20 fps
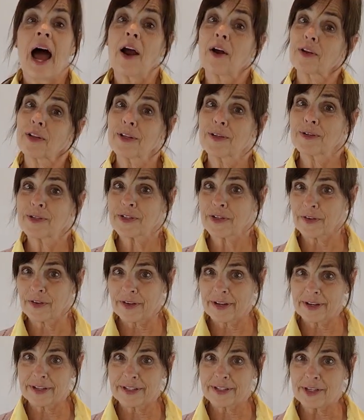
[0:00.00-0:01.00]
Our clothes
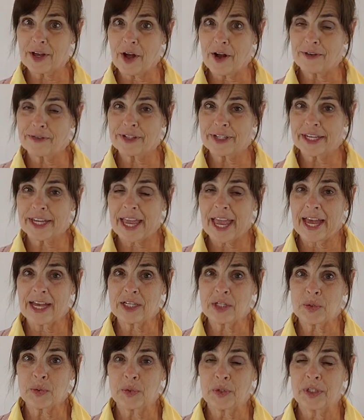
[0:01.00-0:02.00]
are soft,
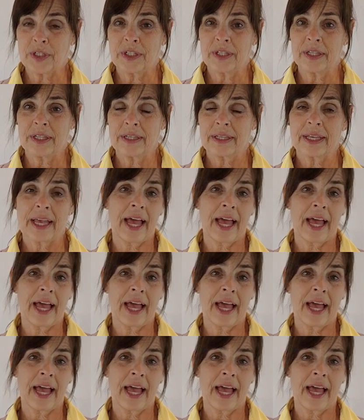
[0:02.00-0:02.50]
casual.